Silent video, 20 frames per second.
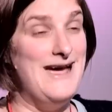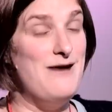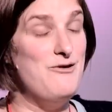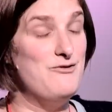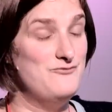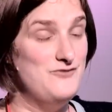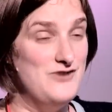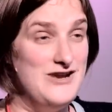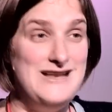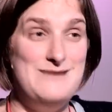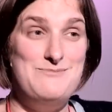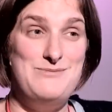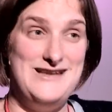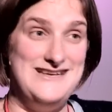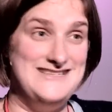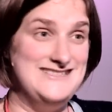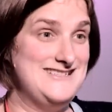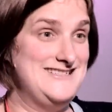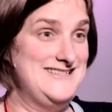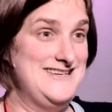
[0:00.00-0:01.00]
now I'm really
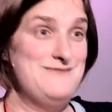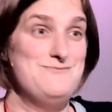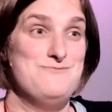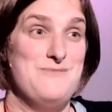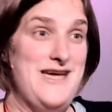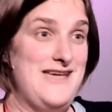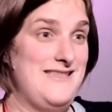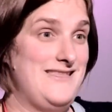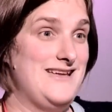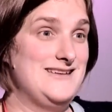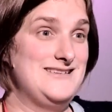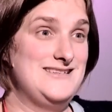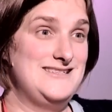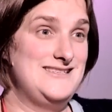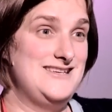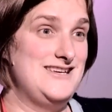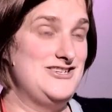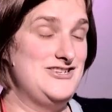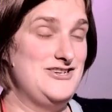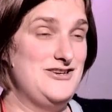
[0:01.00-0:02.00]
pleased I did make that
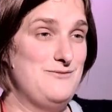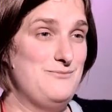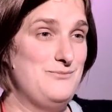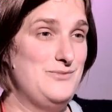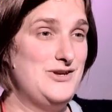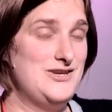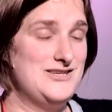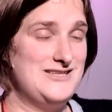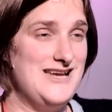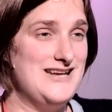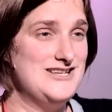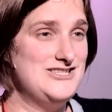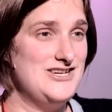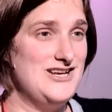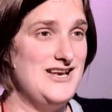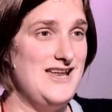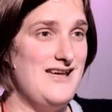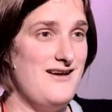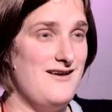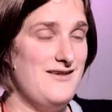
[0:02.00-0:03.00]
decision because
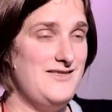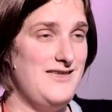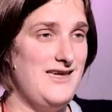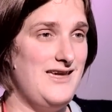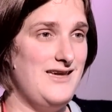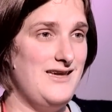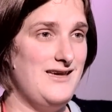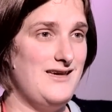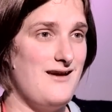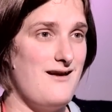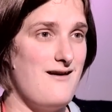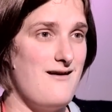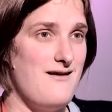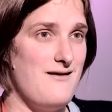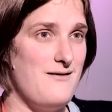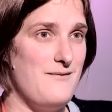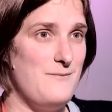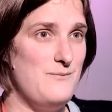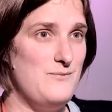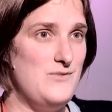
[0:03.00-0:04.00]
actually I think
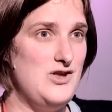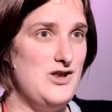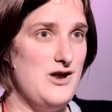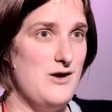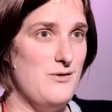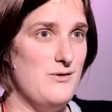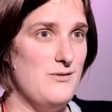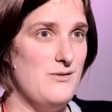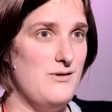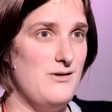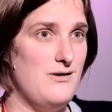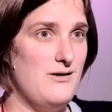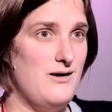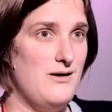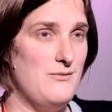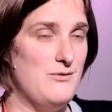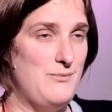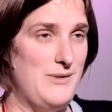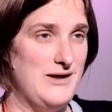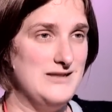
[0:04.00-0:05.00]
I'm, you know,
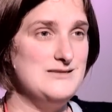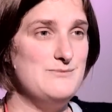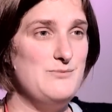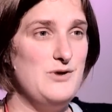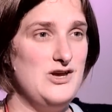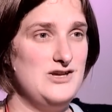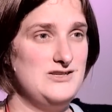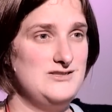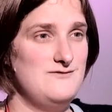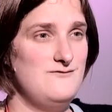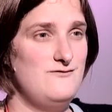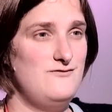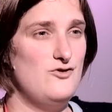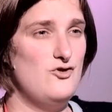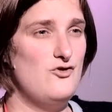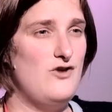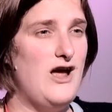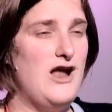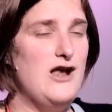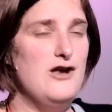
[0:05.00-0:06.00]
I'm a better person
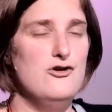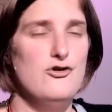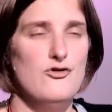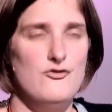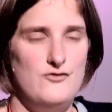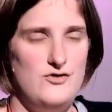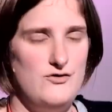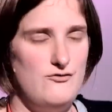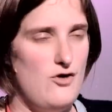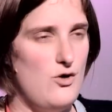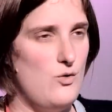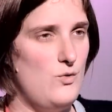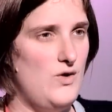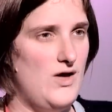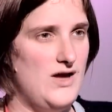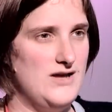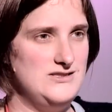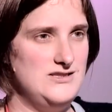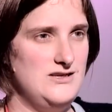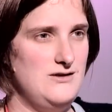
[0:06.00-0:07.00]
for it. I love the role
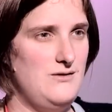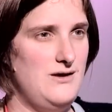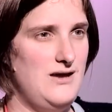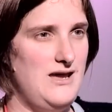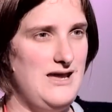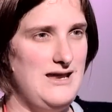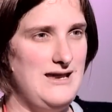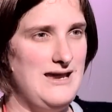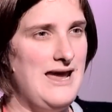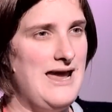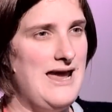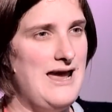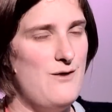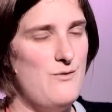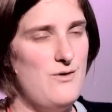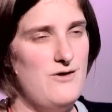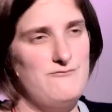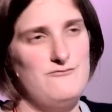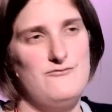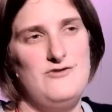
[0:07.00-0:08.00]
that I do here
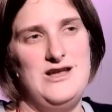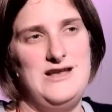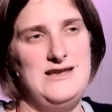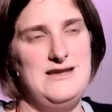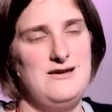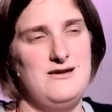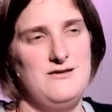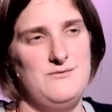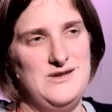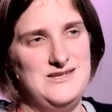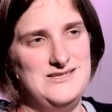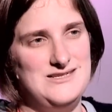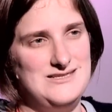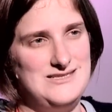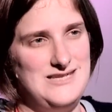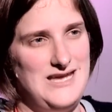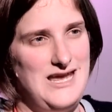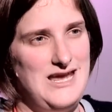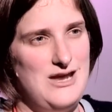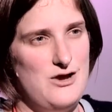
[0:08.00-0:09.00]
now. I'm really committed to